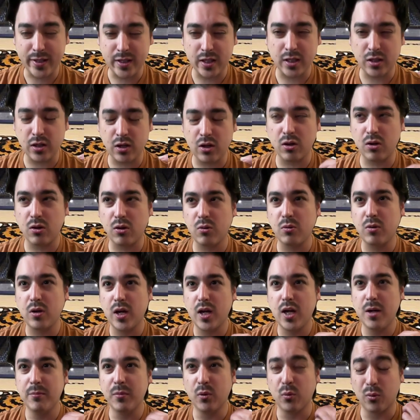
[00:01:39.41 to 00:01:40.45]
ago,
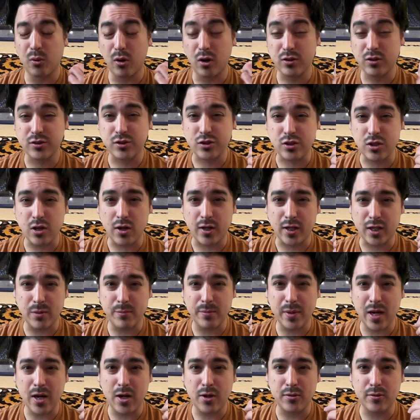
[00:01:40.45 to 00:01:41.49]
but we are also talking
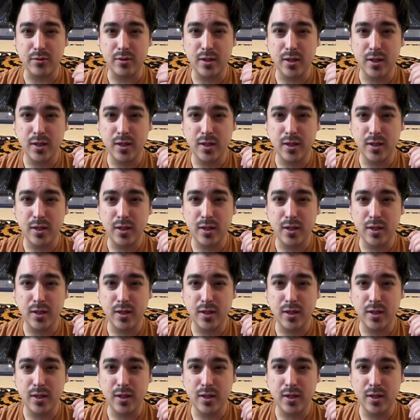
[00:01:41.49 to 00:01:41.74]
about